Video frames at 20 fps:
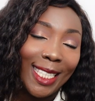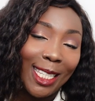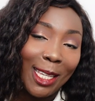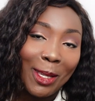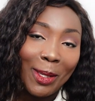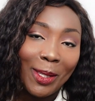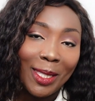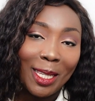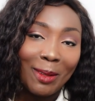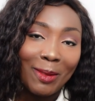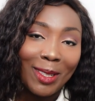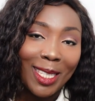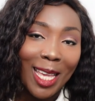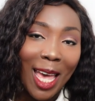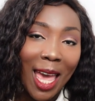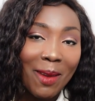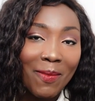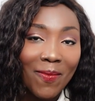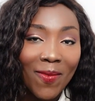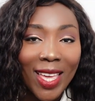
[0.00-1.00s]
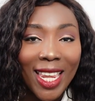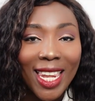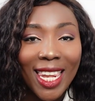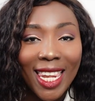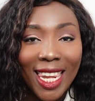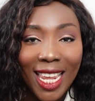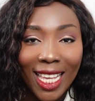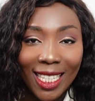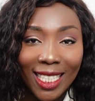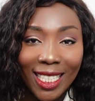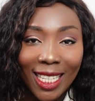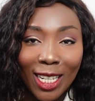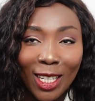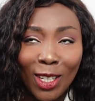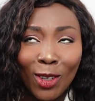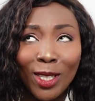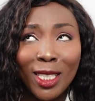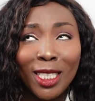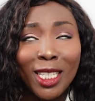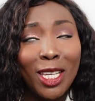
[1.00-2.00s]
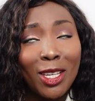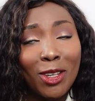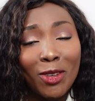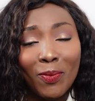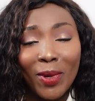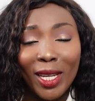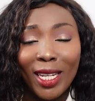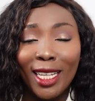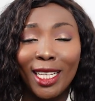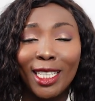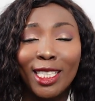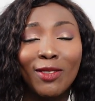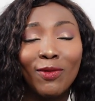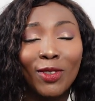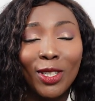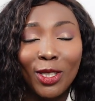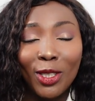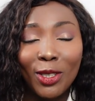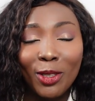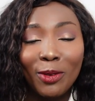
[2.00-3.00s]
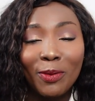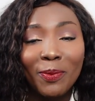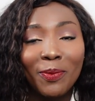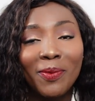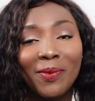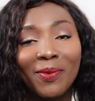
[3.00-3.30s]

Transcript: see you same time next Sunday. I'll see you in my next video.